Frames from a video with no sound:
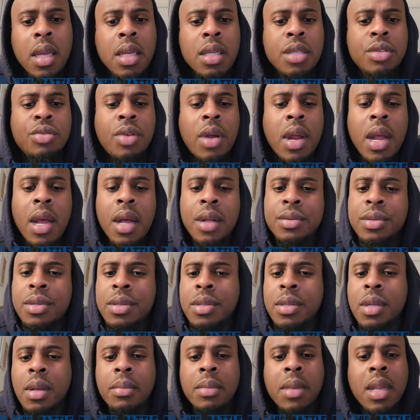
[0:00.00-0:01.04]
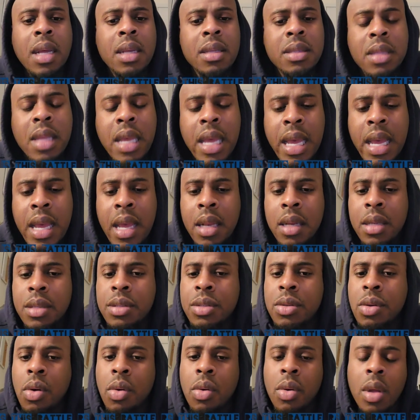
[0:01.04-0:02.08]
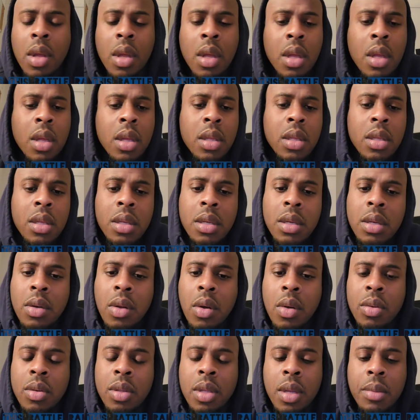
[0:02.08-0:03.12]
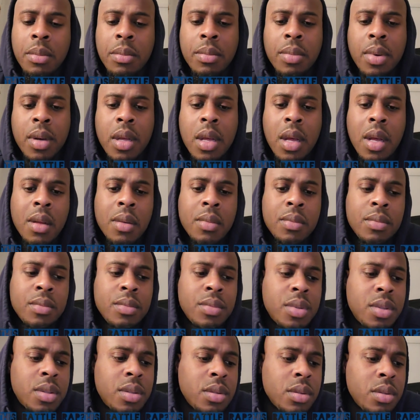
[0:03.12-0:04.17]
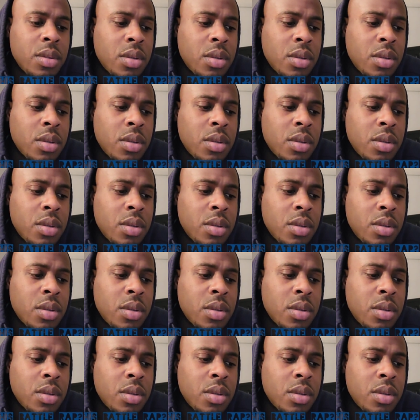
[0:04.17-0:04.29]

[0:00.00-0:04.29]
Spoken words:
He drowns or something like that. And so, then becomes,